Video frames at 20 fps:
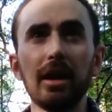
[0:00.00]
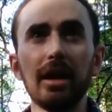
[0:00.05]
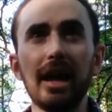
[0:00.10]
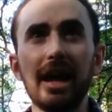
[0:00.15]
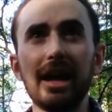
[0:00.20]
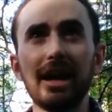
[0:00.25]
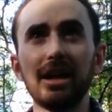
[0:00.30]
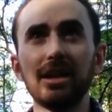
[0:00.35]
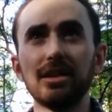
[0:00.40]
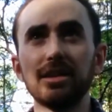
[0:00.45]

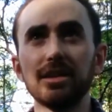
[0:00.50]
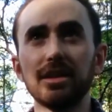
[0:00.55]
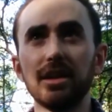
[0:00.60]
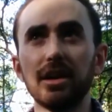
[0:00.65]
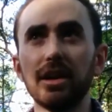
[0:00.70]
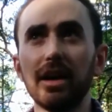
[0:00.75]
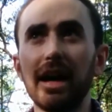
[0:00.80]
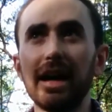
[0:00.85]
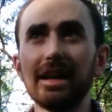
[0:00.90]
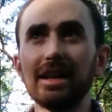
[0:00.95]
and
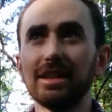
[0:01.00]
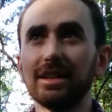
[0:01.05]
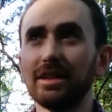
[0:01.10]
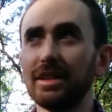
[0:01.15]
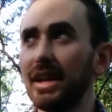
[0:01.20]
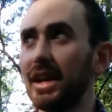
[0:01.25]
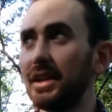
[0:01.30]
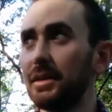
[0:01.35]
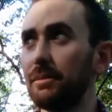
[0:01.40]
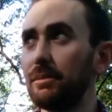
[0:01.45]
I can
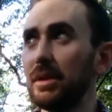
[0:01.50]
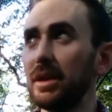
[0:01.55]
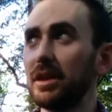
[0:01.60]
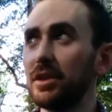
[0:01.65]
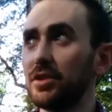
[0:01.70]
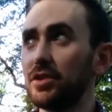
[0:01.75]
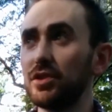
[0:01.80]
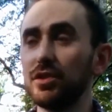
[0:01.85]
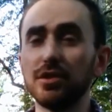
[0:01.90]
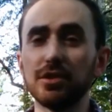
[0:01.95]
kind of pick
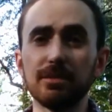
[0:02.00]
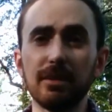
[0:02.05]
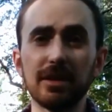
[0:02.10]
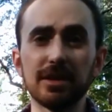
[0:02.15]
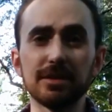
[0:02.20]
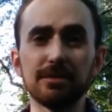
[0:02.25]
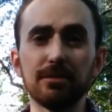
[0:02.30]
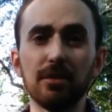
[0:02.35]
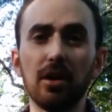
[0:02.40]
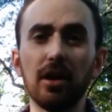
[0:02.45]
and choose my
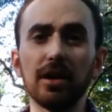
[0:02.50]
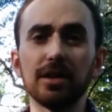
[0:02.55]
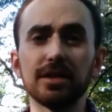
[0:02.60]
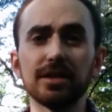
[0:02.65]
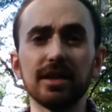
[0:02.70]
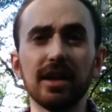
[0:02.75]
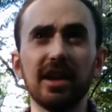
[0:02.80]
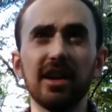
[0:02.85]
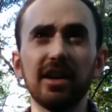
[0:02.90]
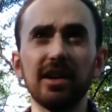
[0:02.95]

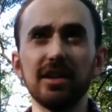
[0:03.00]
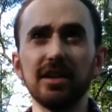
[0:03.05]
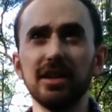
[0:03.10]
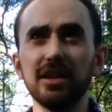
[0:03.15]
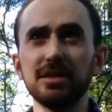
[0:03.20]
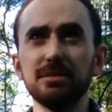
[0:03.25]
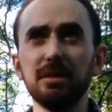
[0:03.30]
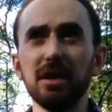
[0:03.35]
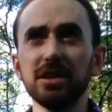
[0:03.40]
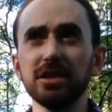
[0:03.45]
spots.
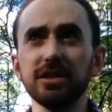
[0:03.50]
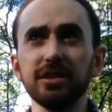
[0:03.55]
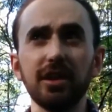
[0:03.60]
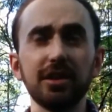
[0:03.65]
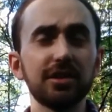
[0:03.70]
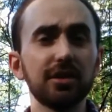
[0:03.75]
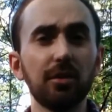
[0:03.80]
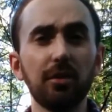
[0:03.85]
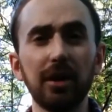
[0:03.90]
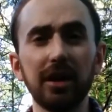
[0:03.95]
It's best
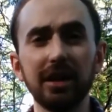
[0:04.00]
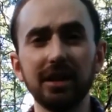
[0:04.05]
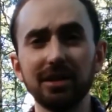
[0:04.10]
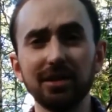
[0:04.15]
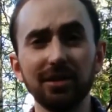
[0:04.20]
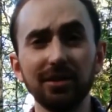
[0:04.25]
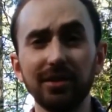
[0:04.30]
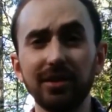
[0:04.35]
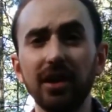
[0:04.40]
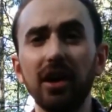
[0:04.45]
not to wait
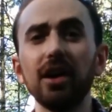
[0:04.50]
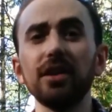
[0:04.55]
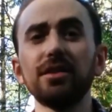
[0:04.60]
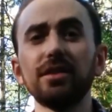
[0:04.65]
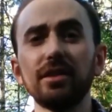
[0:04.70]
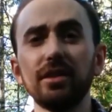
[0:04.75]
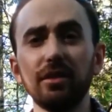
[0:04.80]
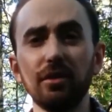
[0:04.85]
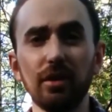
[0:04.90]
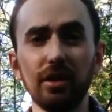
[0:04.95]
till
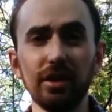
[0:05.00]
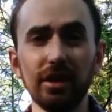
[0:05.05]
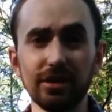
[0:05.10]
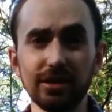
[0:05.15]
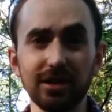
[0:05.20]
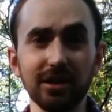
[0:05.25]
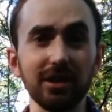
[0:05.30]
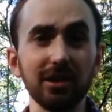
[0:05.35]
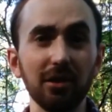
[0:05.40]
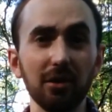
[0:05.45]
dusk
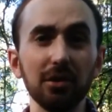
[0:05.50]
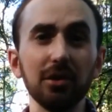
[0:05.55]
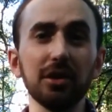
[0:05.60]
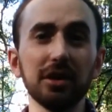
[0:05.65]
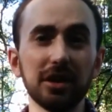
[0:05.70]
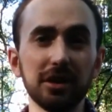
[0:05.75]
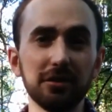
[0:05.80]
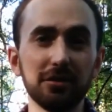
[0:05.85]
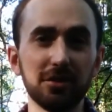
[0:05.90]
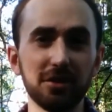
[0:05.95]
to go
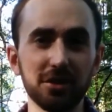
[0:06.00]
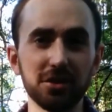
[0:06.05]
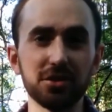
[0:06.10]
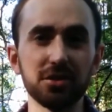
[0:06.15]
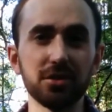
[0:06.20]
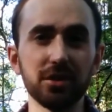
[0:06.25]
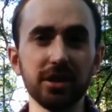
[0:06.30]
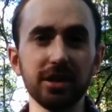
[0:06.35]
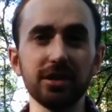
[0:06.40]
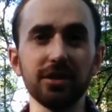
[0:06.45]
looking for a
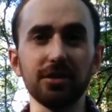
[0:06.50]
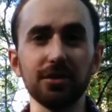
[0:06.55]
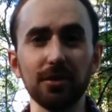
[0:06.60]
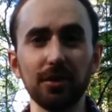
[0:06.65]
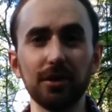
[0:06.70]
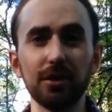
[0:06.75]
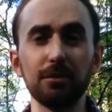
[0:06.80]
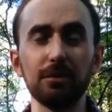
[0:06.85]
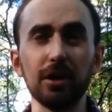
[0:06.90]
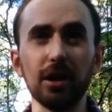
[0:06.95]
tree to
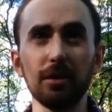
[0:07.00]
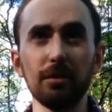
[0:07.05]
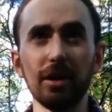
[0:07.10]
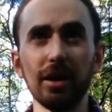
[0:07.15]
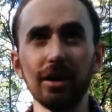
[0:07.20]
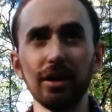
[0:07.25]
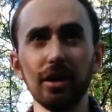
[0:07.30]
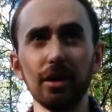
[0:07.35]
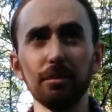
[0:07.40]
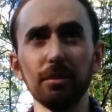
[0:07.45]
throw your bear
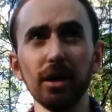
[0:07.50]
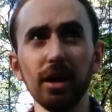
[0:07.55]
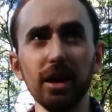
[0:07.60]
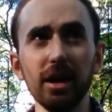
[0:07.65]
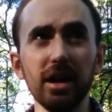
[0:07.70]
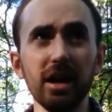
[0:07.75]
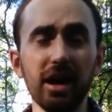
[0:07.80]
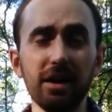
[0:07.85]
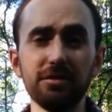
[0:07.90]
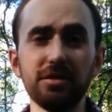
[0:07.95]
bag up.
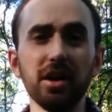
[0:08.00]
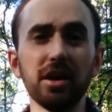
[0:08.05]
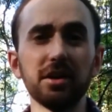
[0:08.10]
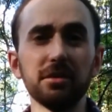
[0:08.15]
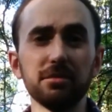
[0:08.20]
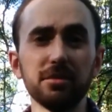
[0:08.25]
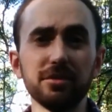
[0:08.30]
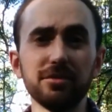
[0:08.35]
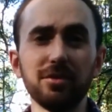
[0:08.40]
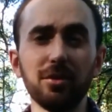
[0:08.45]
I've done
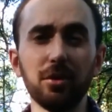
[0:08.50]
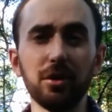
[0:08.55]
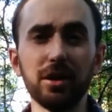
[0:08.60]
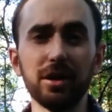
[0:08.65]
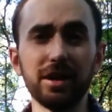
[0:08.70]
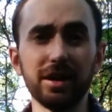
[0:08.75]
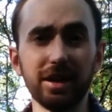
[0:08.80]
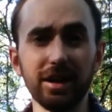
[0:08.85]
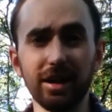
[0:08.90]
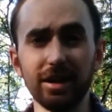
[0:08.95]
it before
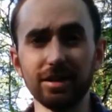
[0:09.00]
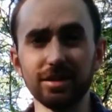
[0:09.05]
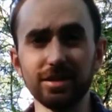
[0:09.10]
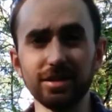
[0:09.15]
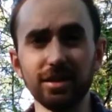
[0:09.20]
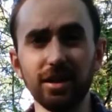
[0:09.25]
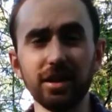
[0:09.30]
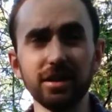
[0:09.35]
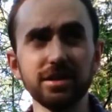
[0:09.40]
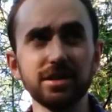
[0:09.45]
and it kind of
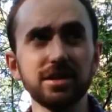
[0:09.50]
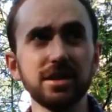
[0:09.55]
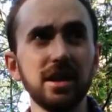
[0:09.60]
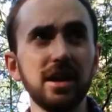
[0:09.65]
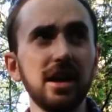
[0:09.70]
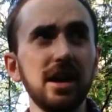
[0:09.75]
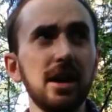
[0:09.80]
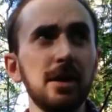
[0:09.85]
sucks,